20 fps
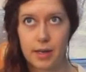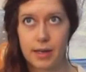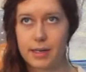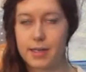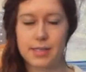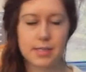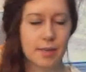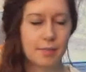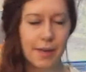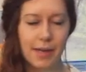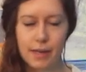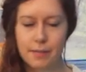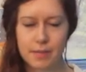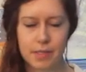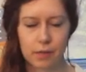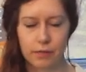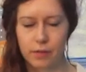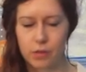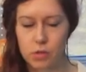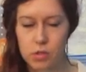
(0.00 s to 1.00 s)
He needs to make
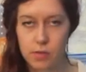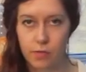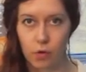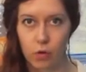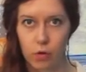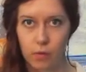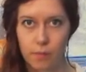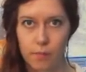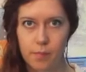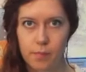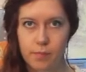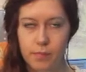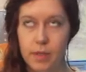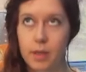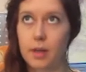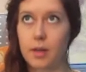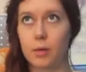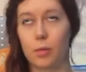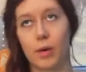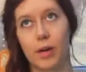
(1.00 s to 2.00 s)
himself useful
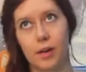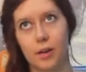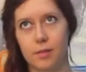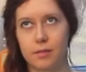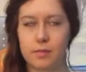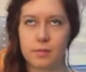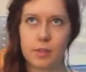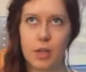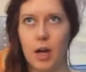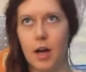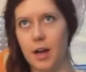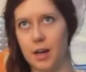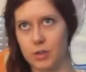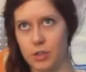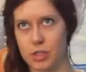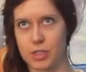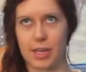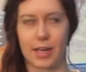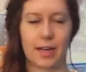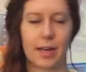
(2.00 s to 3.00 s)
ah, well, nah,
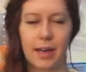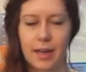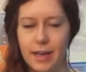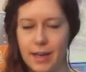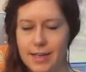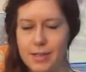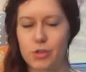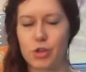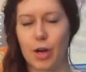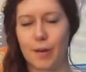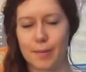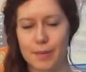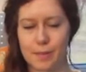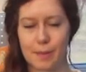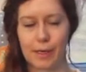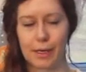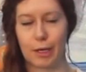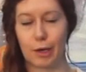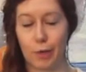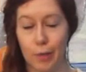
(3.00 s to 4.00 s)
just kidding. His job is to
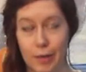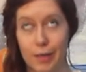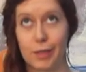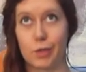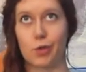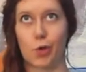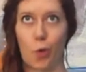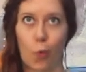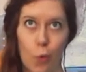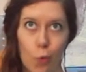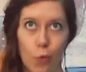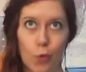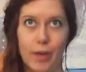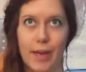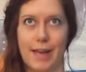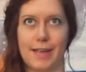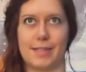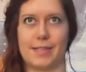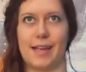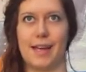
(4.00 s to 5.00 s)
be cute, and he totally
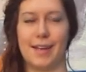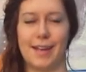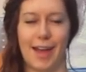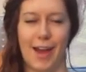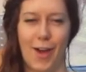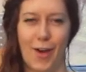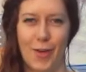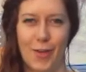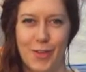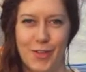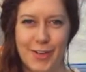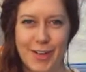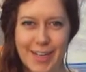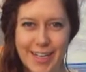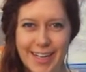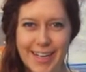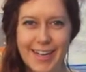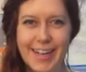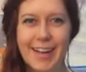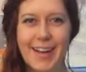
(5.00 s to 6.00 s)
has that
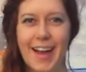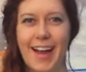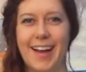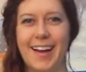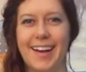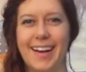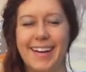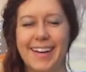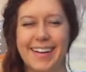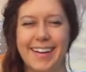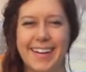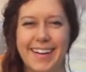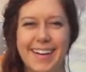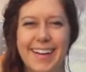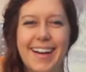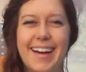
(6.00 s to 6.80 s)
down.